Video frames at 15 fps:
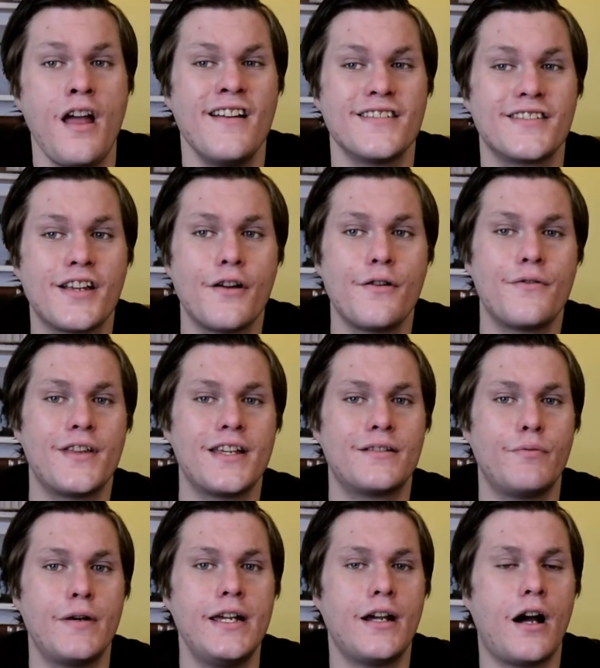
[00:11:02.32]
So this
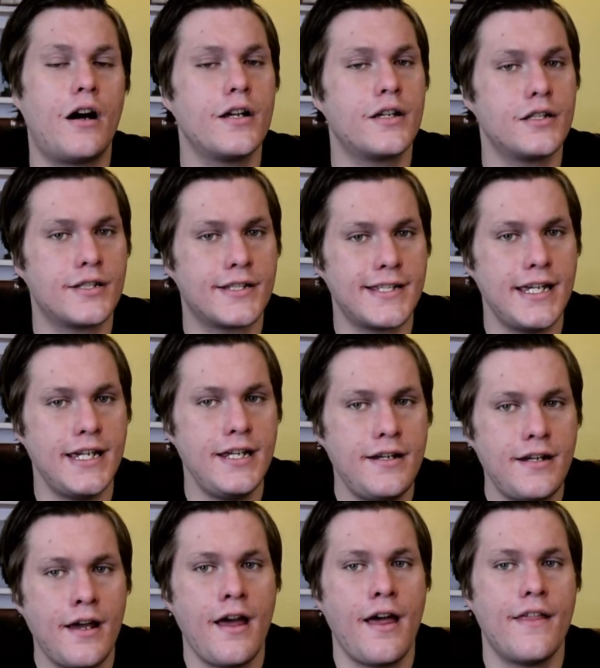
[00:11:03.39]
week I conceded,
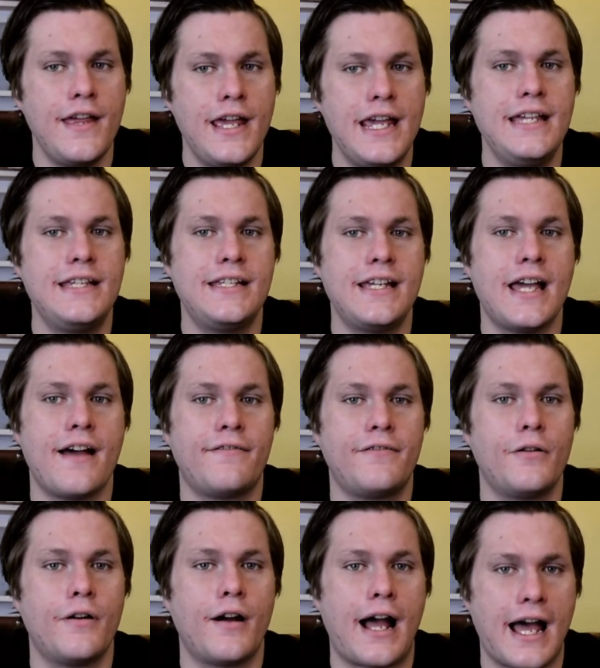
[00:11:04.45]
the ETF
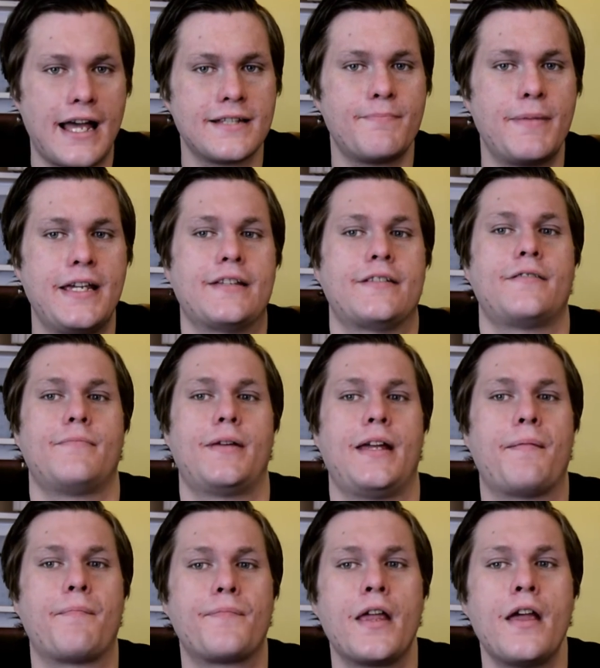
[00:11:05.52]
has beaten me.
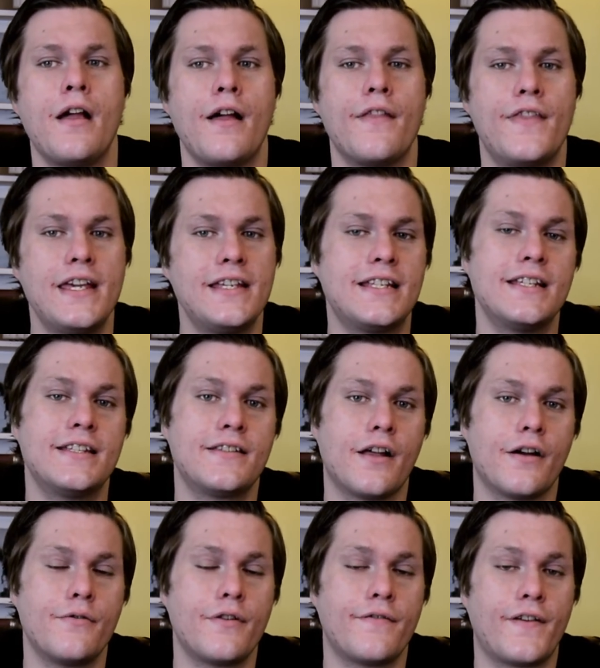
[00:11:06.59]
This is
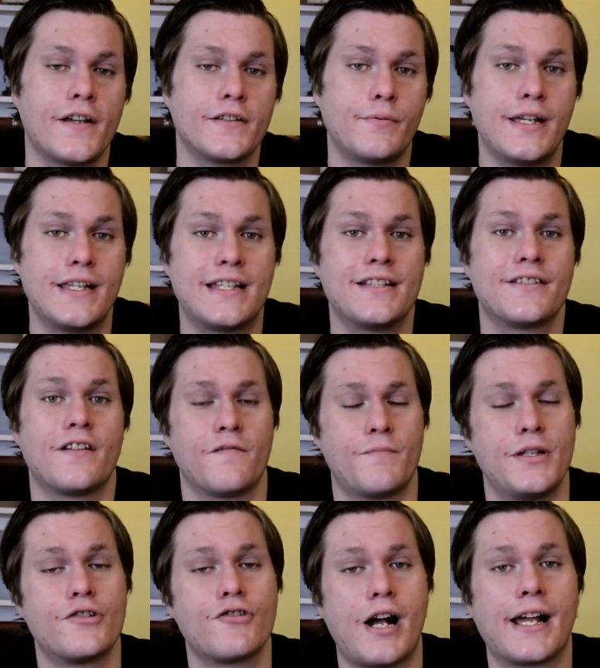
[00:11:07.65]
though the first week since I've
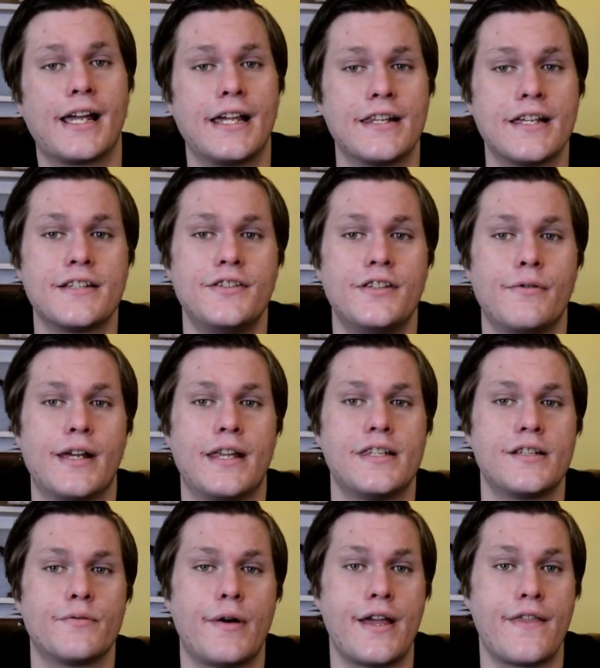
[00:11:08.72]
been tracking this and doing it
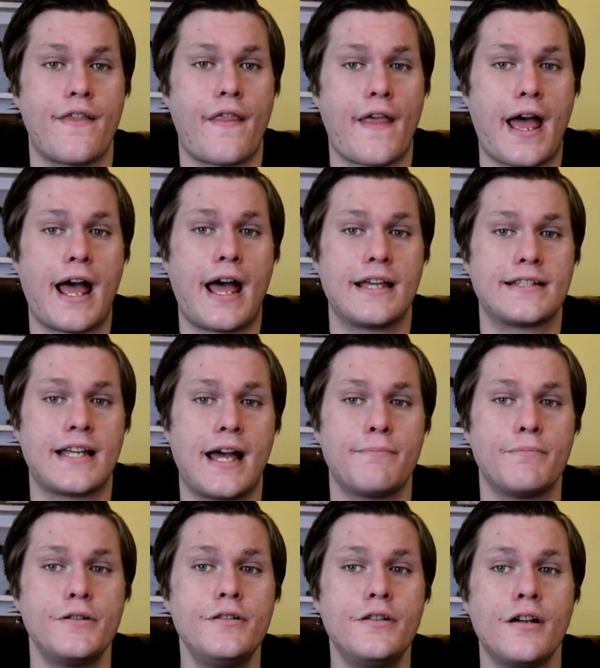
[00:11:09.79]
this way that that has
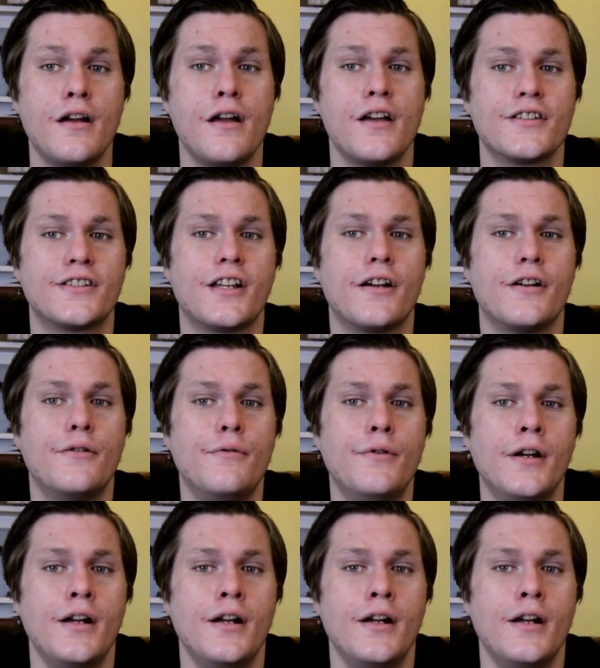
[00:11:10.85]
happened. So